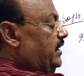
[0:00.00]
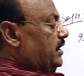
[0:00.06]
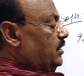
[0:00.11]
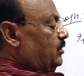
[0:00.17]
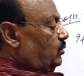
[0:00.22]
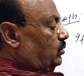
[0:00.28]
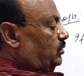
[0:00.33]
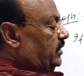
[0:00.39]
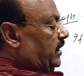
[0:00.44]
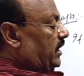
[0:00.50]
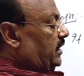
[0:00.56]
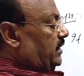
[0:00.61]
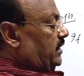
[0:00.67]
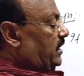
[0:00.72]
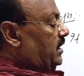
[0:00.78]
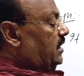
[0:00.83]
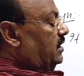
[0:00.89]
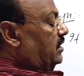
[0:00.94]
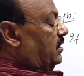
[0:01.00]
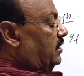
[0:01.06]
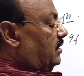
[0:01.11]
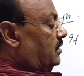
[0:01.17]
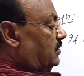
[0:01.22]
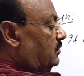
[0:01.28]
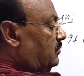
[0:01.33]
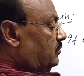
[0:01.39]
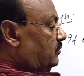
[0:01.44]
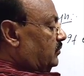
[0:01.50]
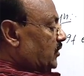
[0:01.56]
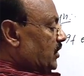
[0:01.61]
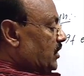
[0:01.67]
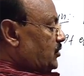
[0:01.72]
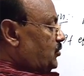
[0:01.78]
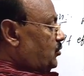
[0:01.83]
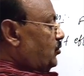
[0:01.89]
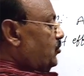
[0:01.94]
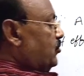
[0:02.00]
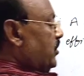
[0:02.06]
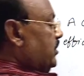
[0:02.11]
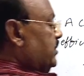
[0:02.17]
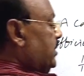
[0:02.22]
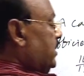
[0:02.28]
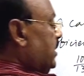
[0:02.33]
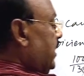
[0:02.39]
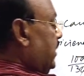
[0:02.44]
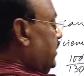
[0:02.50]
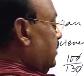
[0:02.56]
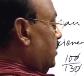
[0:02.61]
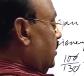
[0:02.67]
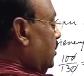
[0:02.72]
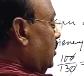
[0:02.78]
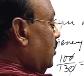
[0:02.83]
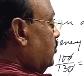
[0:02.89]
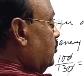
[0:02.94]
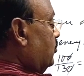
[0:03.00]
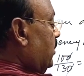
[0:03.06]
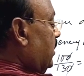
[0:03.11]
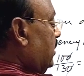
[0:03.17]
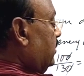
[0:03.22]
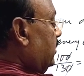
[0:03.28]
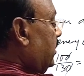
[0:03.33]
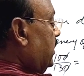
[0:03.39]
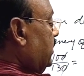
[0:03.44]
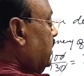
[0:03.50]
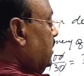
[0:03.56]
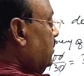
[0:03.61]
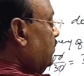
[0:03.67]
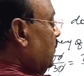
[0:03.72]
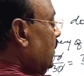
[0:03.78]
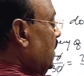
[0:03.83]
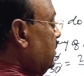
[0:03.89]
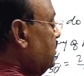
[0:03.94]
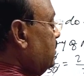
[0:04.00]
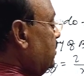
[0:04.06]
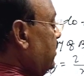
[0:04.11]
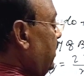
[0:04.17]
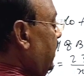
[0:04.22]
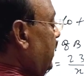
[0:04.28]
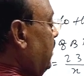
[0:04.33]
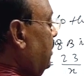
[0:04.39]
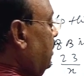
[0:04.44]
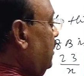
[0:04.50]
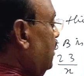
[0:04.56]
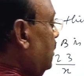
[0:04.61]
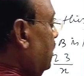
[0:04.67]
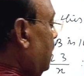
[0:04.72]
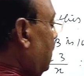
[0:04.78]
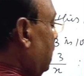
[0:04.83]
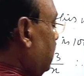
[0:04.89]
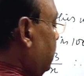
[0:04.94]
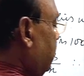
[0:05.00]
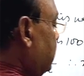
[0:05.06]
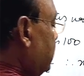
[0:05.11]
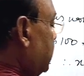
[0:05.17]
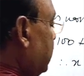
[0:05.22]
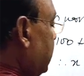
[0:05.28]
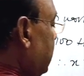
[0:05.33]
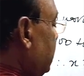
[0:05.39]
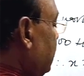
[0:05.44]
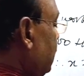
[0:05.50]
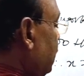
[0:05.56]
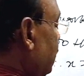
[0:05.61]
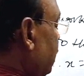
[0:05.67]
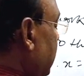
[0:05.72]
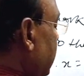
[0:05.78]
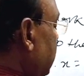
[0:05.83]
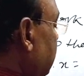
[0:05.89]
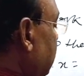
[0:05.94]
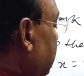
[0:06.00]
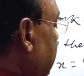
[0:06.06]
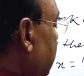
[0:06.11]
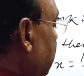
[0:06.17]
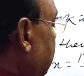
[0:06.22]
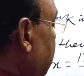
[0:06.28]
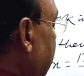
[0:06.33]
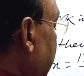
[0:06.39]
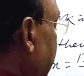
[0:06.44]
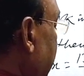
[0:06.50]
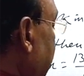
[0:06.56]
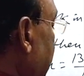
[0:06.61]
into 13 is 299. So, here 13 plus 10, this is equal to 23